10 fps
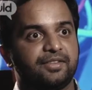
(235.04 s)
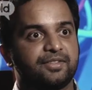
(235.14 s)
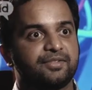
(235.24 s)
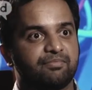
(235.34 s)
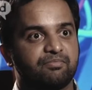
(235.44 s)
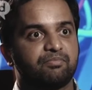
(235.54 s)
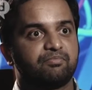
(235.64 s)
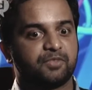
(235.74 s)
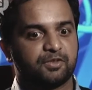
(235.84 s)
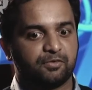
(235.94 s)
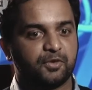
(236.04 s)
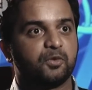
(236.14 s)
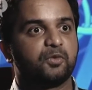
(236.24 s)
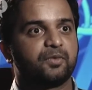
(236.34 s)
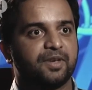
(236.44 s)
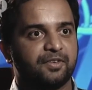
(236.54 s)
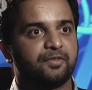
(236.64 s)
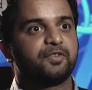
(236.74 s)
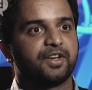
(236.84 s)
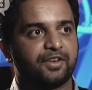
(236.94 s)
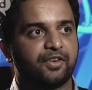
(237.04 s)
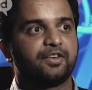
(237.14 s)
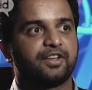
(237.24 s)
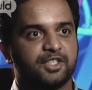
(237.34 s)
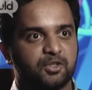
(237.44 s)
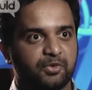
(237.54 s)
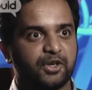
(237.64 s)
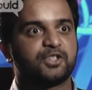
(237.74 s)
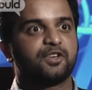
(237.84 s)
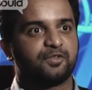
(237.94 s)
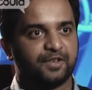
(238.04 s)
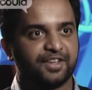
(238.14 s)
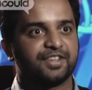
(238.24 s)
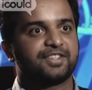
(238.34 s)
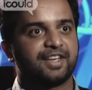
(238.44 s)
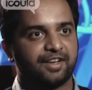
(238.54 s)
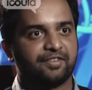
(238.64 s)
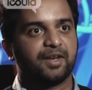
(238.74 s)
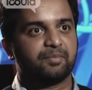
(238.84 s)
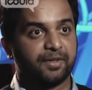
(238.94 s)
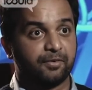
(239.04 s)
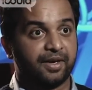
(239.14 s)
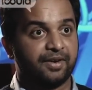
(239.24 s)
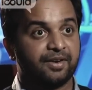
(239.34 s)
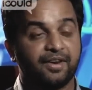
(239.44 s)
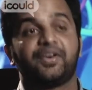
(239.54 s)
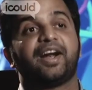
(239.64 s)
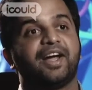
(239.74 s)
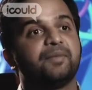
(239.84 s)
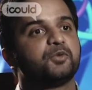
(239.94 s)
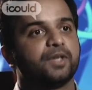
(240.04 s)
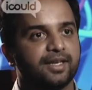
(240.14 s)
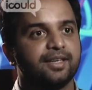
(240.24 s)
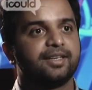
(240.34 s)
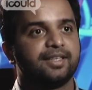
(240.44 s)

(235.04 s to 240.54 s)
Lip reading: these few inspirational figures that have helped me where I am today.